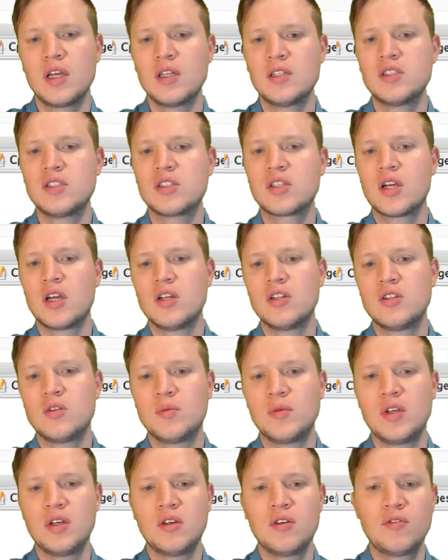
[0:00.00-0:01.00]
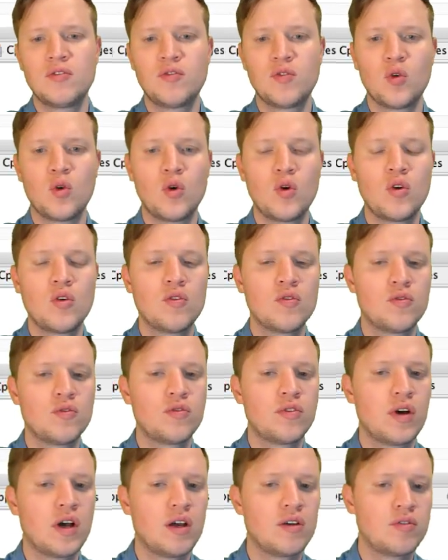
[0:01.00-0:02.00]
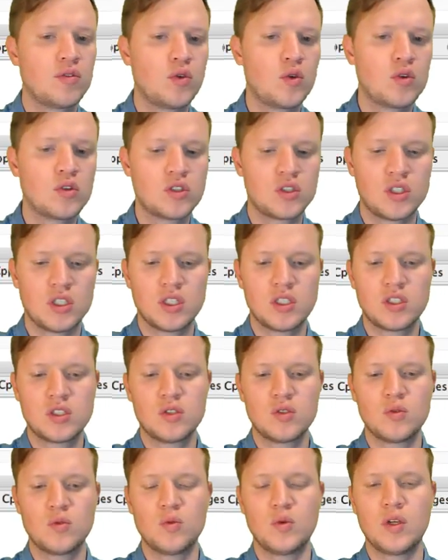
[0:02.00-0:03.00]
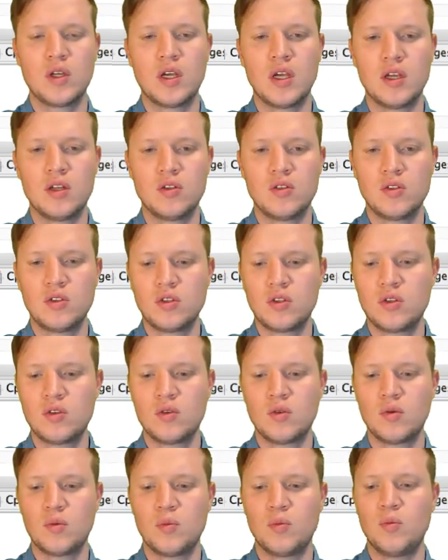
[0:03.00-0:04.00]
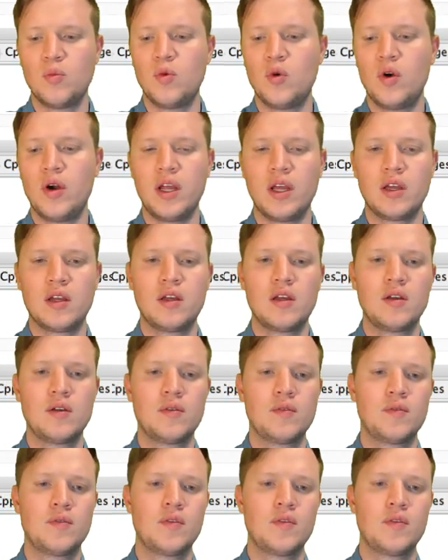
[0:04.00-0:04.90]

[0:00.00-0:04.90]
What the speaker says: it's going to be 4, 5, or 6, we're going to break.